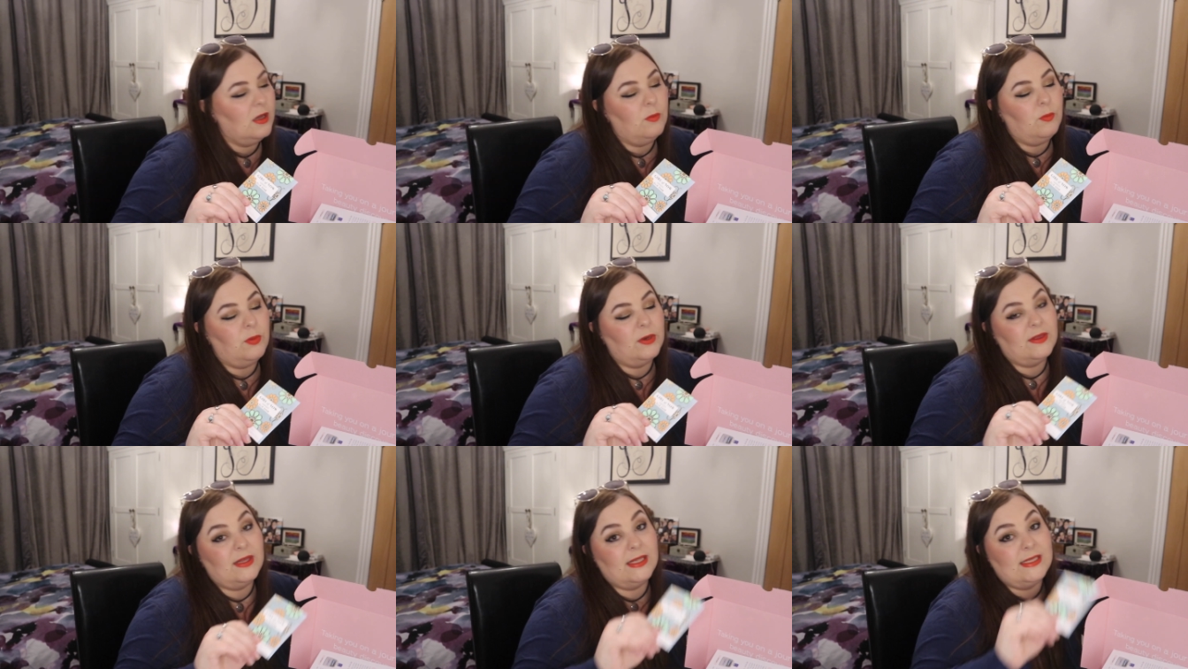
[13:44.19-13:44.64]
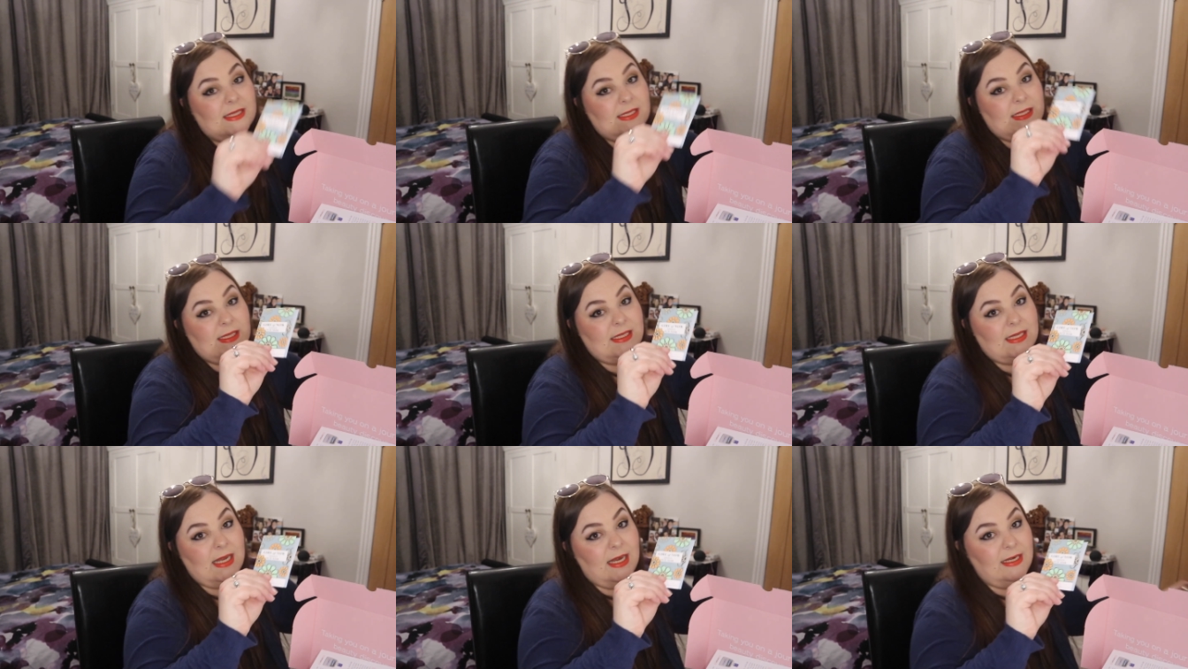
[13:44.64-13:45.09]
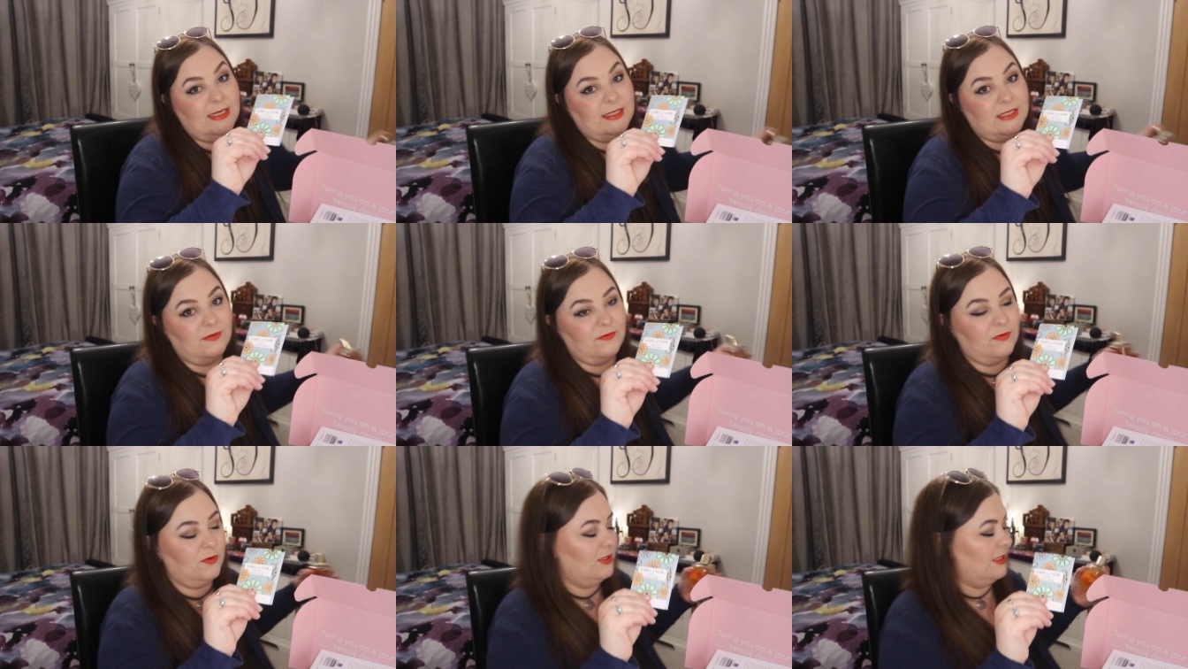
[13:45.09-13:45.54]
But this is a slightly
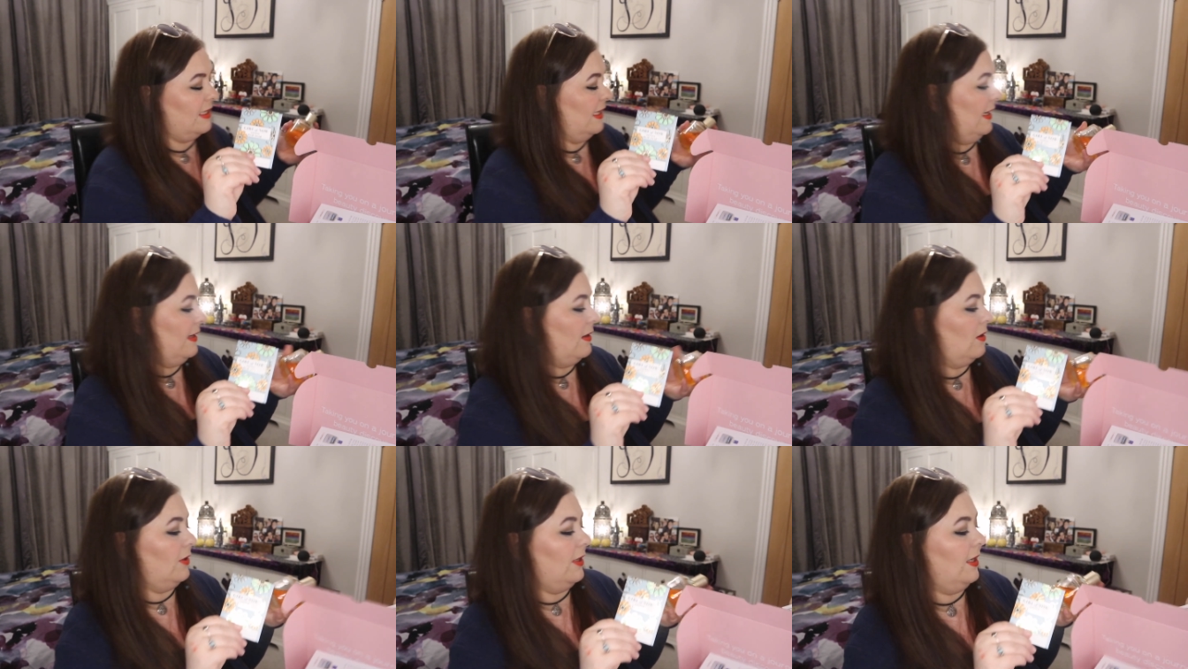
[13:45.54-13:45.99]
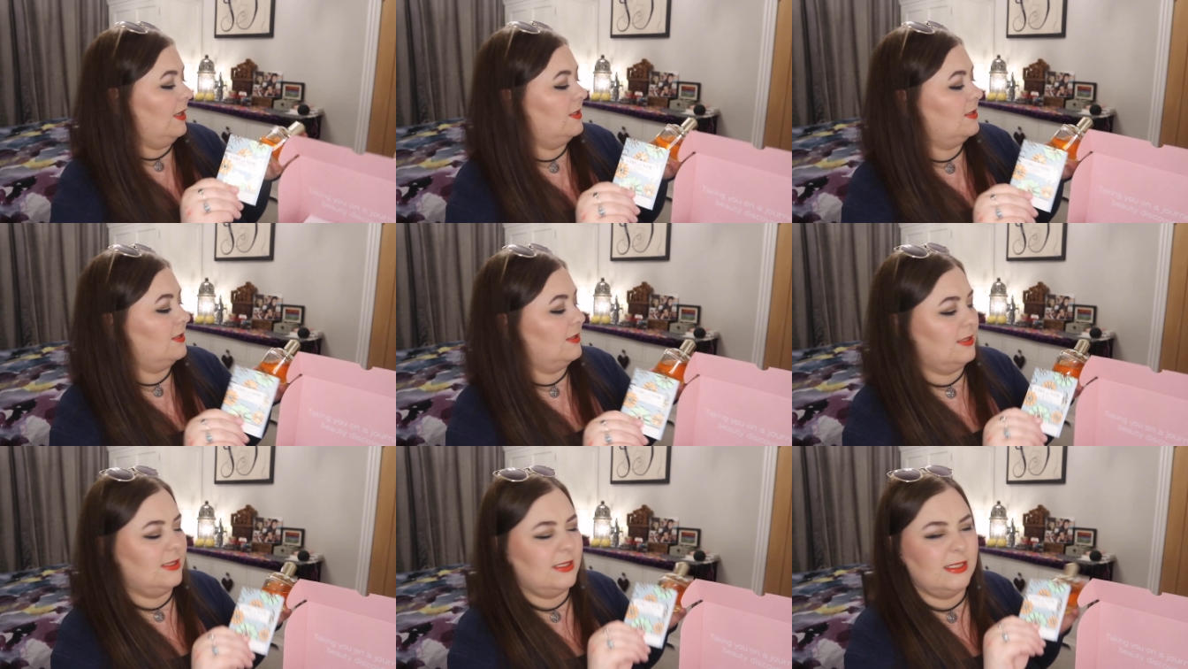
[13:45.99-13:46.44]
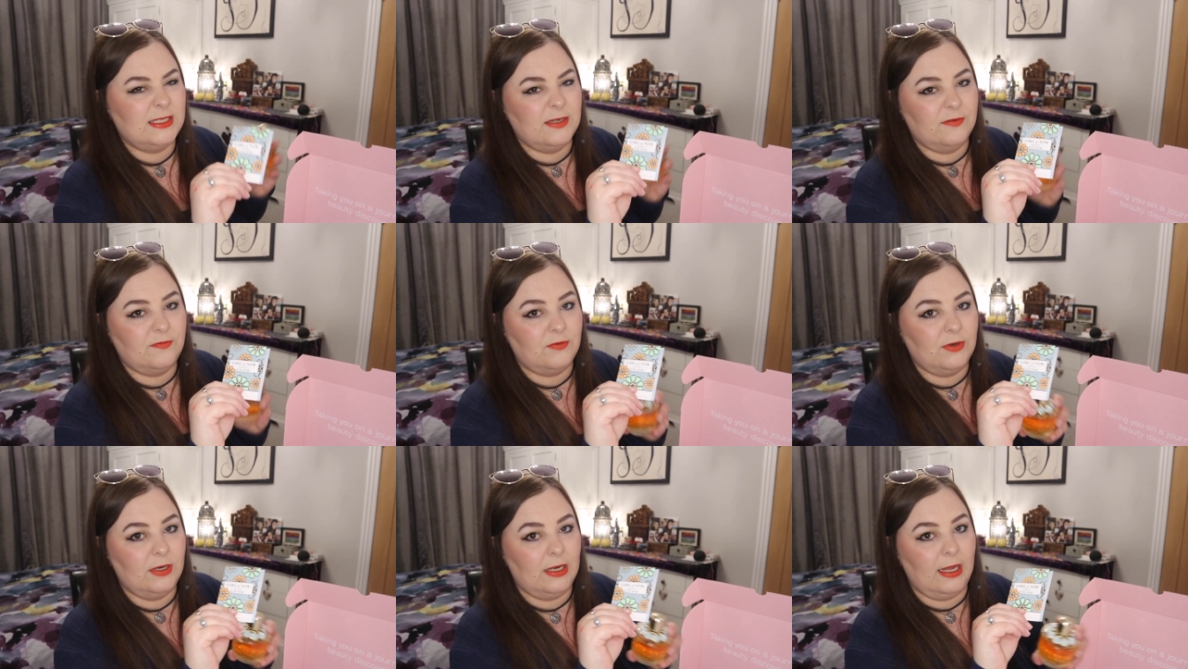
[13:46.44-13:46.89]
different take on it. It's a
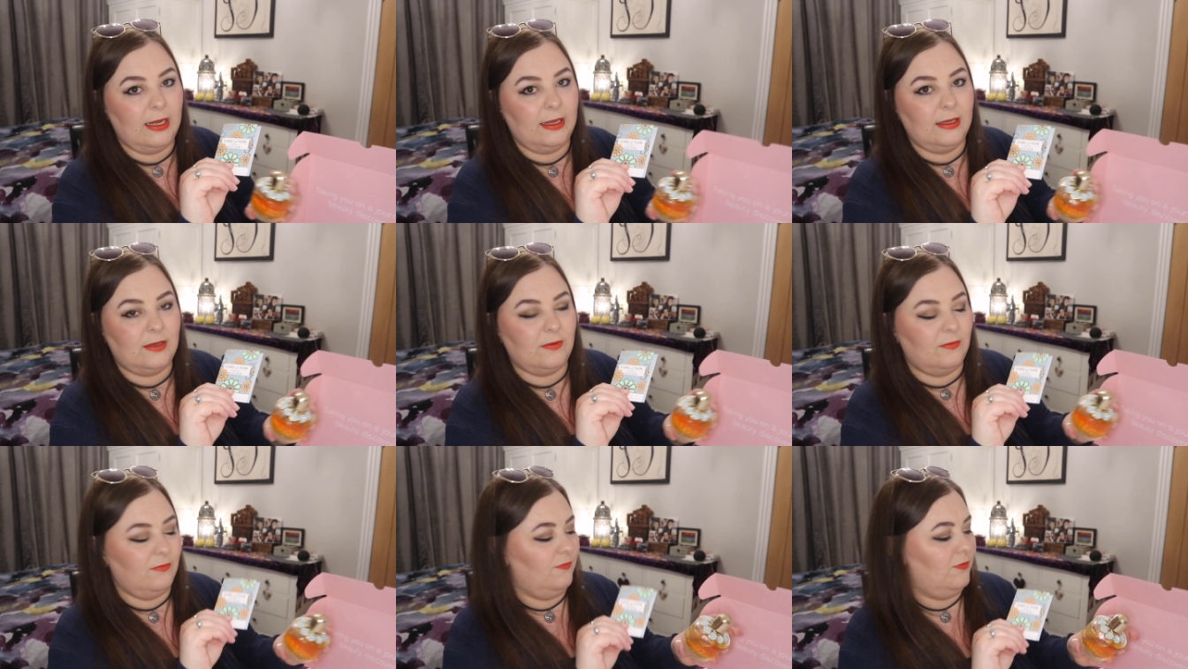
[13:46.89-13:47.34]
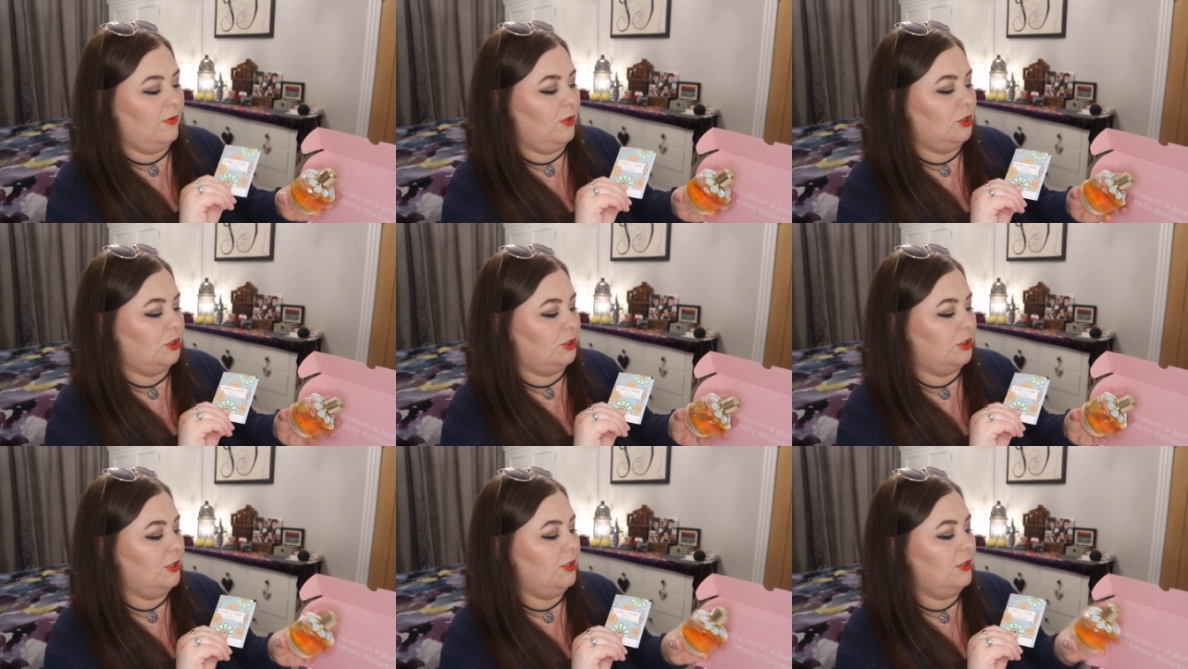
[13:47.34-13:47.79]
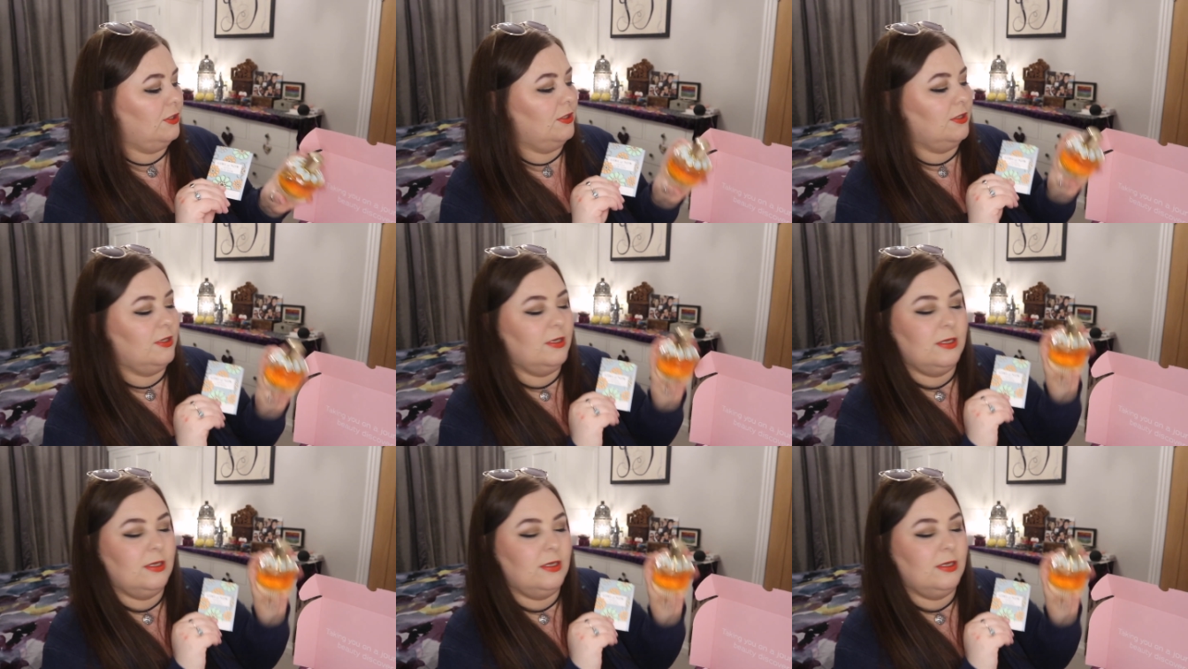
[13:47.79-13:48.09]
different like version.